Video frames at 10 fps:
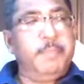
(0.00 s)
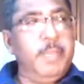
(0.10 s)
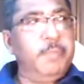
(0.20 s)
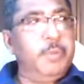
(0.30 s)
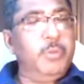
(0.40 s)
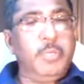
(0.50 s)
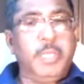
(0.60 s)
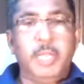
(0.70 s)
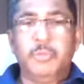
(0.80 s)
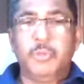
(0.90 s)
people who
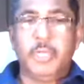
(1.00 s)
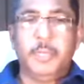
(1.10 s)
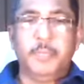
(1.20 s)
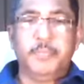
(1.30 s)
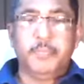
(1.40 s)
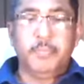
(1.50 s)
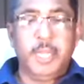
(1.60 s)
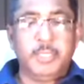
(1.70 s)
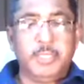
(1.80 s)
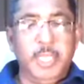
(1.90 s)
came to him
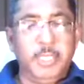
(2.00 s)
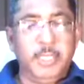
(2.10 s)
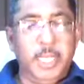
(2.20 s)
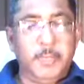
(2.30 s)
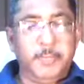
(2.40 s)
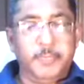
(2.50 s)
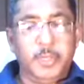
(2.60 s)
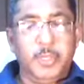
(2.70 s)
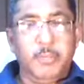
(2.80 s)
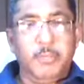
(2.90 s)
by saying that,
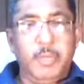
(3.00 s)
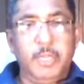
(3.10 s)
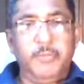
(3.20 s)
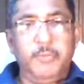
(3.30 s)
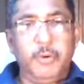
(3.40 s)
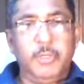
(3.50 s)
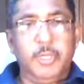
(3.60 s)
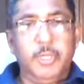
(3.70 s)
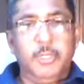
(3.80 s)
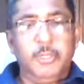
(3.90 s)
bring forth
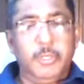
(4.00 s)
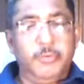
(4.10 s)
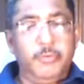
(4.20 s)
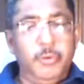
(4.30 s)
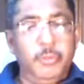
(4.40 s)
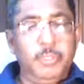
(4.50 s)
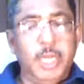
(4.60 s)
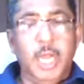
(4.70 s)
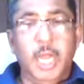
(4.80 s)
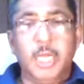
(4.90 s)
the fruit
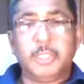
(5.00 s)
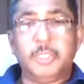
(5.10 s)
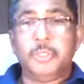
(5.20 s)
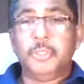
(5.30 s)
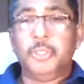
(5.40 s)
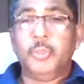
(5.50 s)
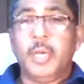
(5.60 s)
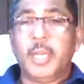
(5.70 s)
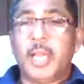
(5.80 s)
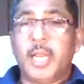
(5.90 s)
unto
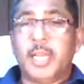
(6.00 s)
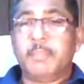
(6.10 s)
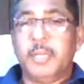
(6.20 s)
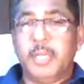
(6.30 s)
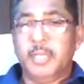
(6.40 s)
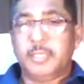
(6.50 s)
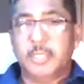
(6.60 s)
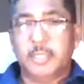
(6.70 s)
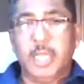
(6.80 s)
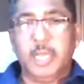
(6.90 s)
your repentance.
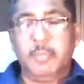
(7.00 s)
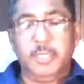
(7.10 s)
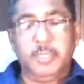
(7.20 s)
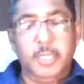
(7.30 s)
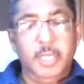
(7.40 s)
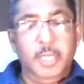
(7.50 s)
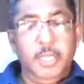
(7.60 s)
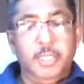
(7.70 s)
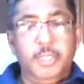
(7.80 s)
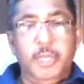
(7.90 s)
That means
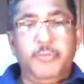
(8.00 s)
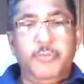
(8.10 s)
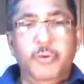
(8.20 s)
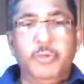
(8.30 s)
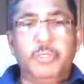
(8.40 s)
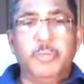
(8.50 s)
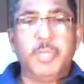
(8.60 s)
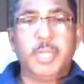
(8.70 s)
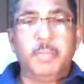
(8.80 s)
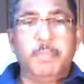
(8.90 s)
the fruit of
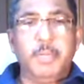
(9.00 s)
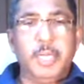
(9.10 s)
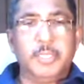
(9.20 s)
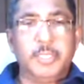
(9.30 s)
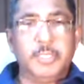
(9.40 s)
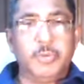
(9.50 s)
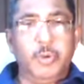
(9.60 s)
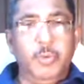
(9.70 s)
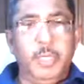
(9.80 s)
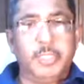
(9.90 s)
the repentance is
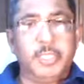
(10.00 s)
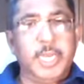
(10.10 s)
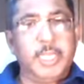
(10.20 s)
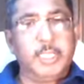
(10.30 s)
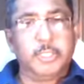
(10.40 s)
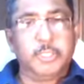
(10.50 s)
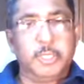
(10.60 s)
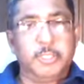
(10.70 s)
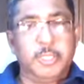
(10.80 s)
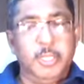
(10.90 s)
always
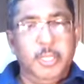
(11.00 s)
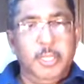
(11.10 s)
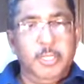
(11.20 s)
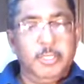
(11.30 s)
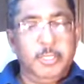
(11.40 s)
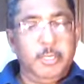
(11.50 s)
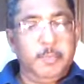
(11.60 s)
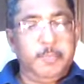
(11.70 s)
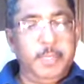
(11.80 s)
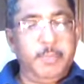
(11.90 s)
righteousness. So
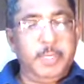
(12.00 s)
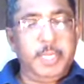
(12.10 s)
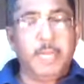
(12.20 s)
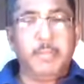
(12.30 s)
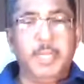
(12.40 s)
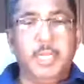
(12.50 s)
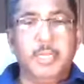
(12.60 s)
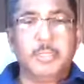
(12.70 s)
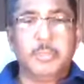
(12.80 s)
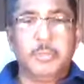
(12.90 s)
people can be
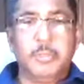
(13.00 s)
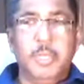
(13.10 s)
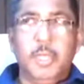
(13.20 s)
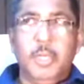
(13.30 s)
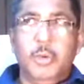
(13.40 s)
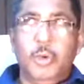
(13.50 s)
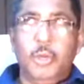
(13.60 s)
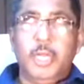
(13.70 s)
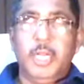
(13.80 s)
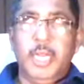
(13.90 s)
understood or
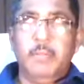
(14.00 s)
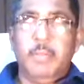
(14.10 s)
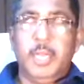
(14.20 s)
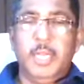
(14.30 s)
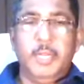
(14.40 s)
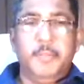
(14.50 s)
learned by